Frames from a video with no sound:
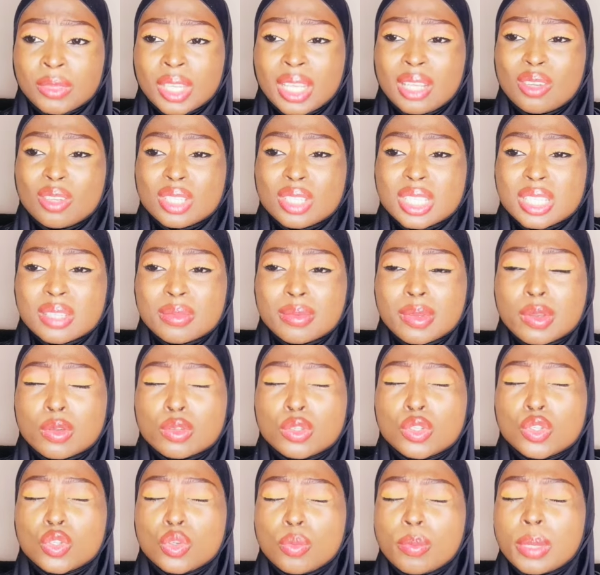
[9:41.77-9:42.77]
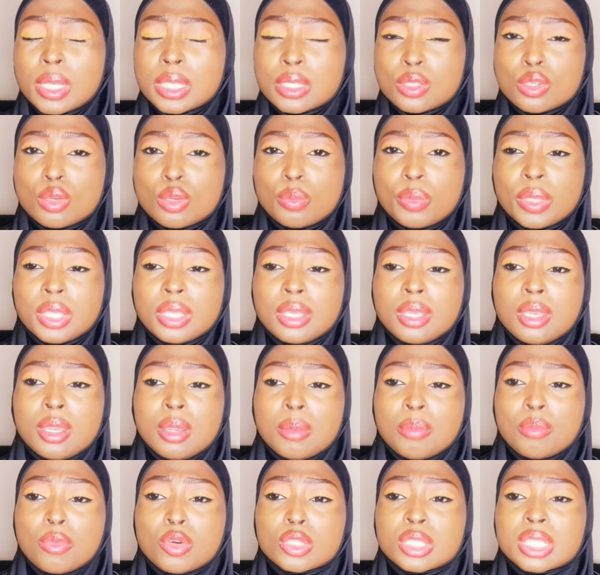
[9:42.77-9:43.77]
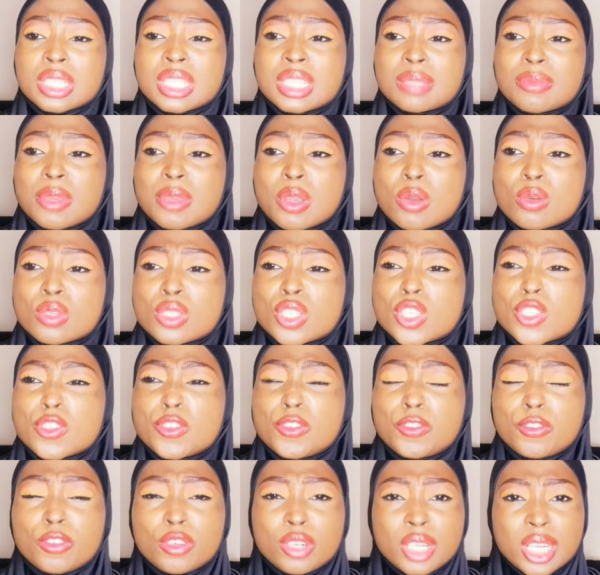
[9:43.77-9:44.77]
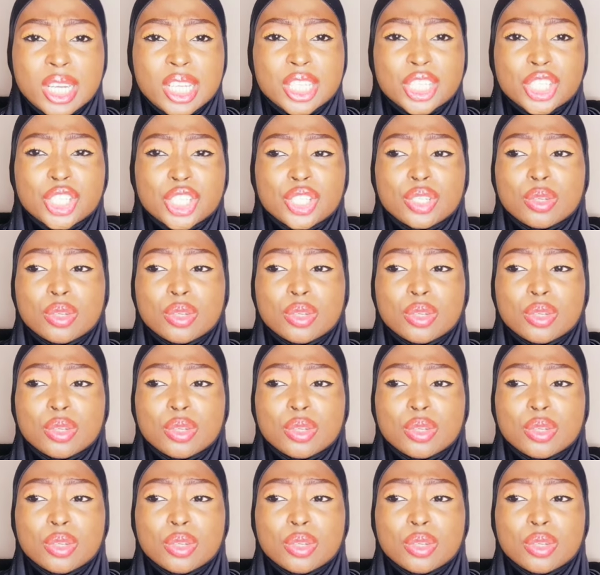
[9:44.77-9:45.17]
It doesn't smell super soapy, but it smells fresh,